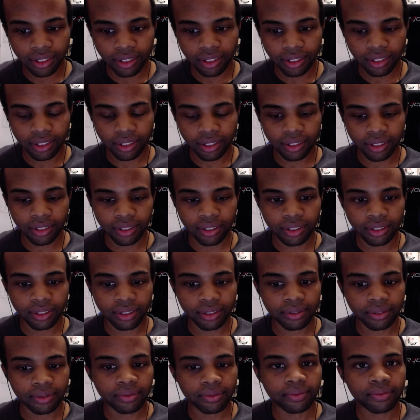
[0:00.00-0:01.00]

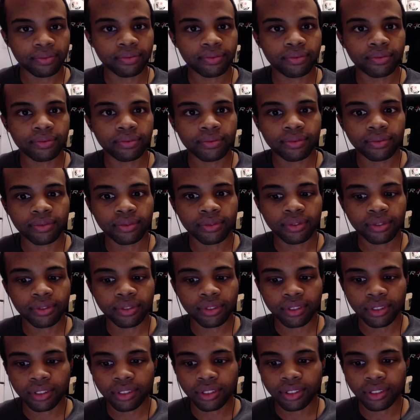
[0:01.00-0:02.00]

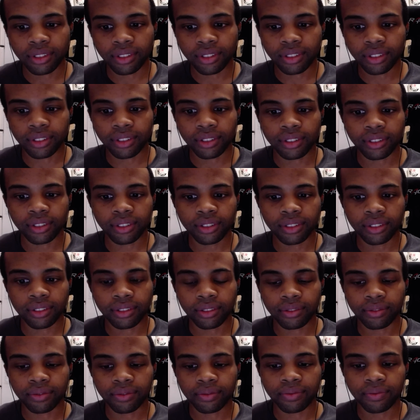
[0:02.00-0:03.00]

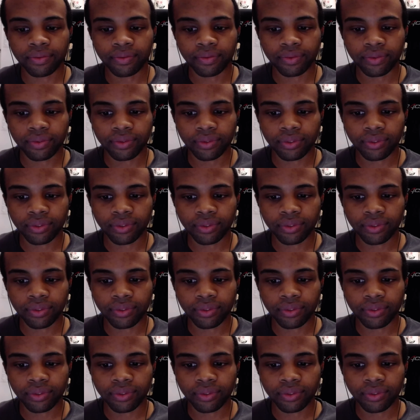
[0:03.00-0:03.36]
Nobody speaks.